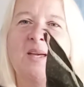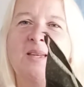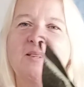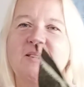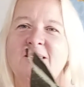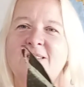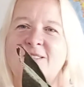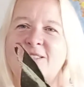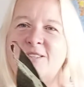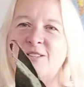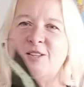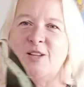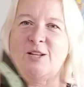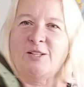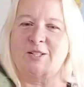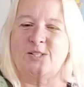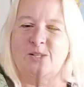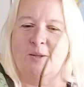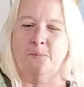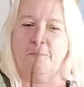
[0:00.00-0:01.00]
this is
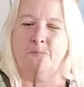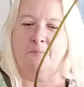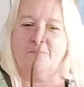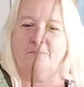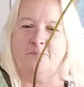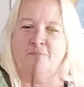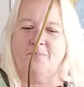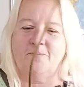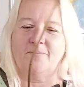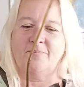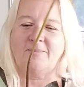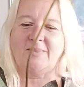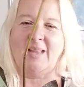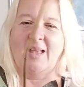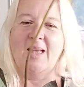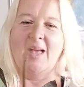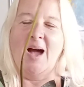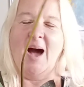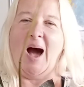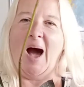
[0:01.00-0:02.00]
it.
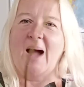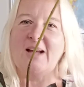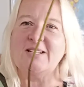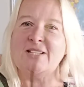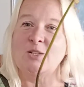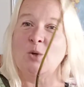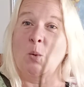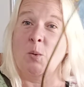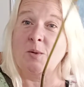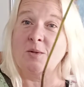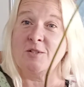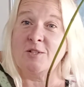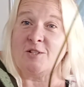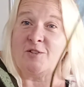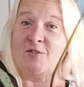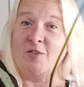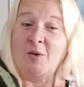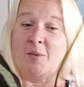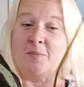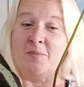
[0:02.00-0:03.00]
I did order this
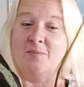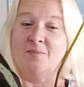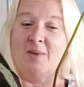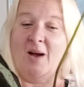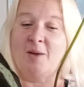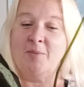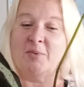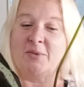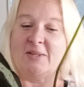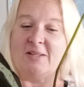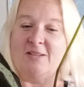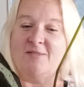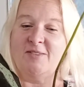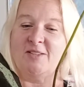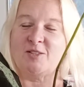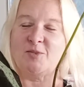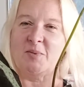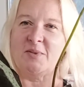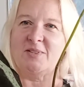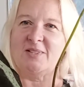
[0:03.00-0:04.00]
from, I believe
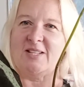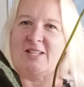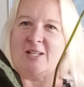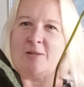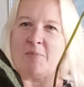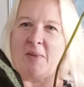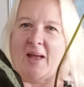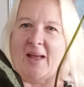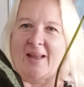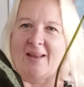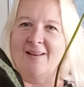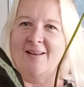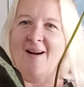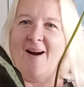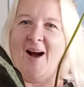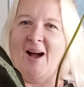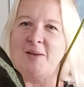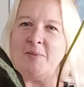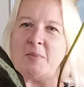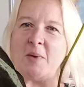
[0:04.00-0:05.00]
this was at eBay.
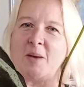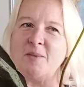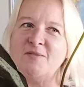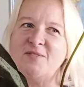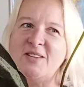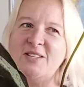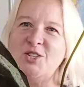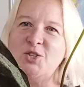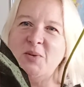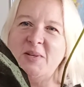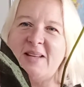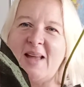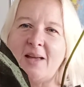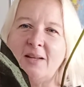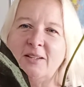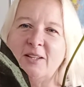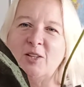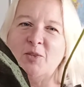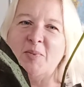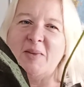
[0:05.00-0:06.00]
I'm venturing
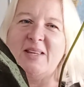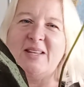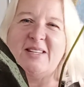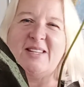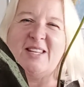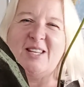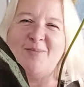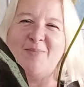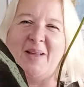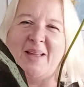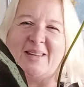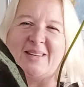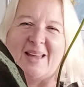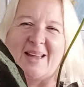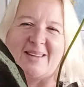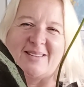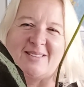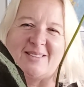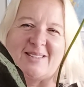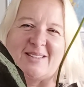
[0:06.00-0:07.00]
out a little bit into eBay
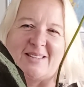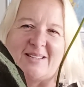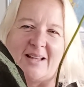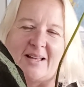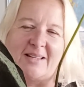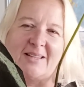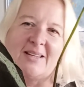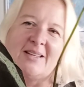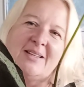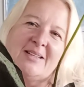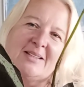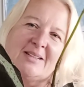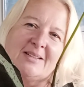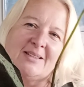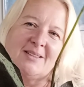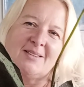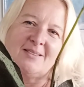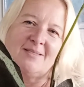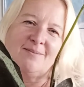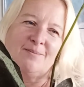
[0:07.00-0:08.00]
and Etsy,
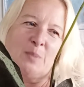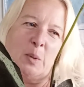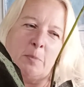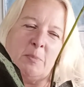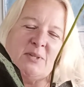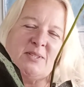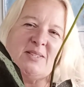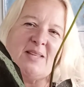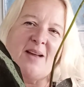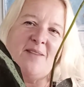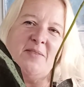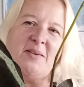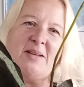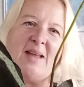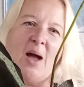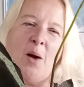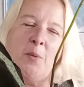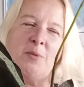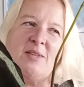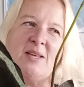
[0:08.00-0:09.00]
because every
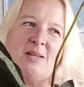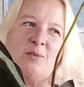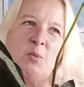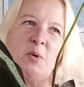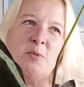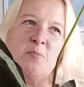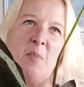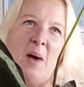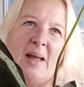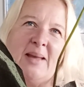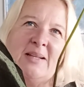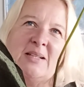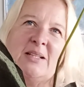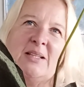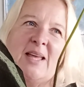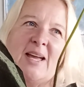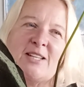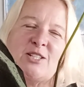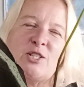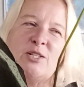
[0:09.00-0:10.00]
now and then with my
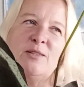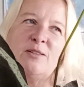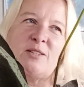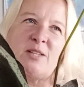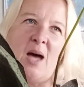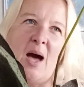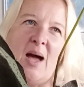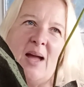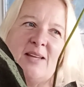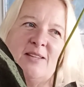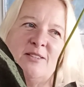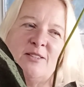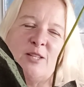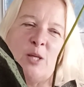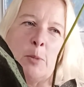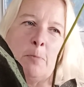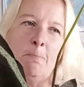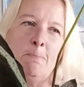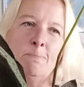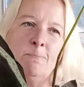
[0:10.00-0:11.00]
collection size,
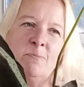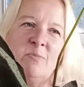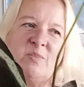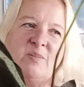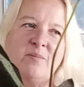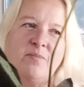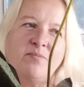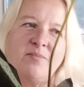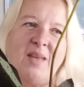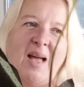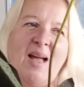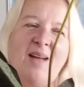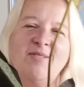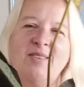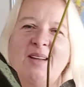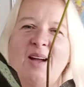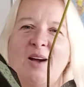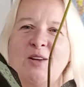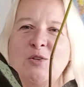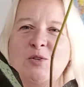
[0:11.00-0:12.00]
I have
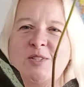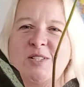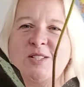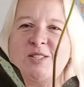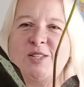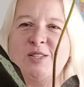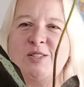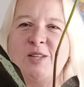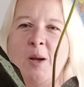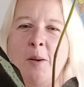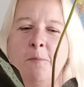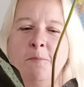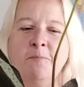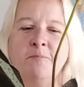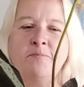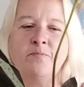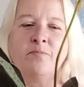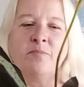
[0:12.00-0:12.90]
160 some.